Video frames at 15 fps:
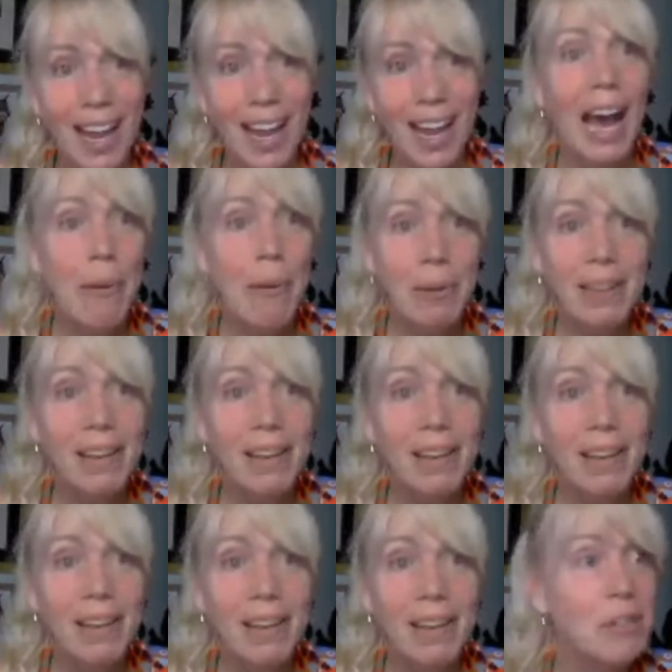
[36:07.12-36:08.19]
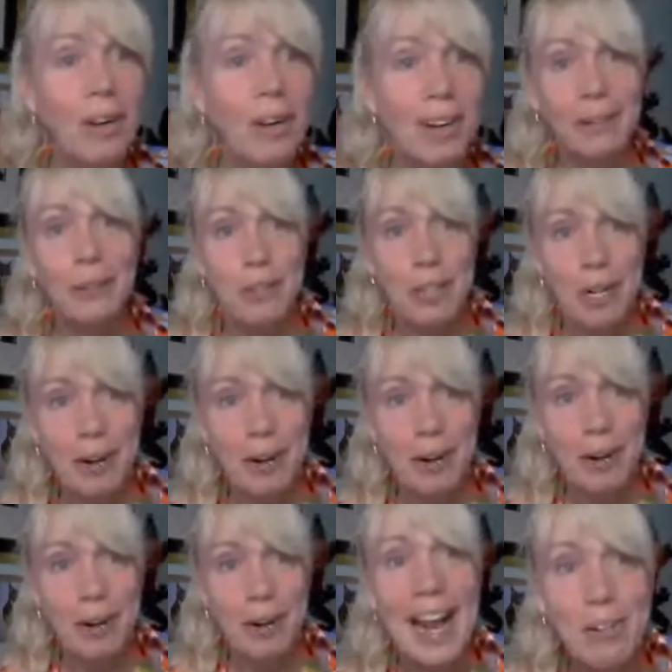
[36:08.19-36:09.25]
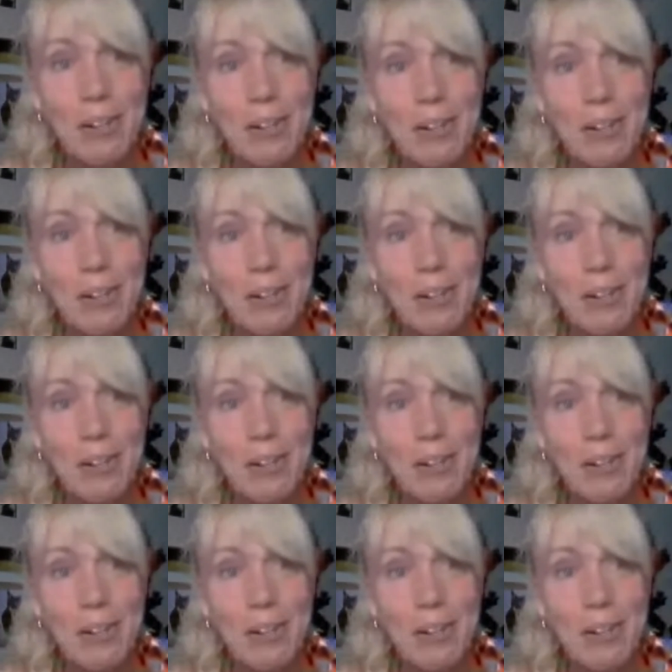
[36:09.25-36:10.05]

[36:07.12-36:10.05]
I would love to work on a little geriatric box one day.